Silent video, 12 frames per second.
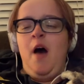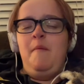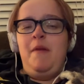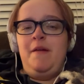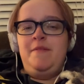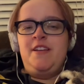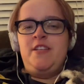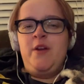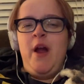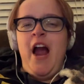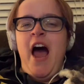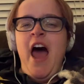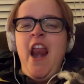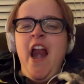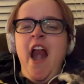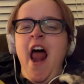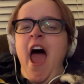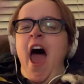but I'm just doing 100,